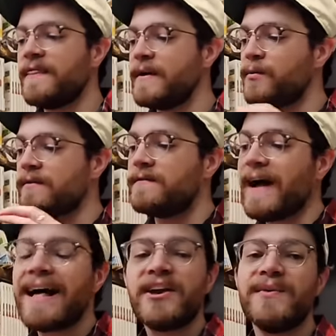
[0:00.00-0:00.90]
that were
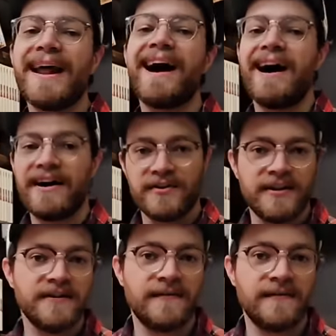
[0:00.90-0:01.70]
valued at higher than the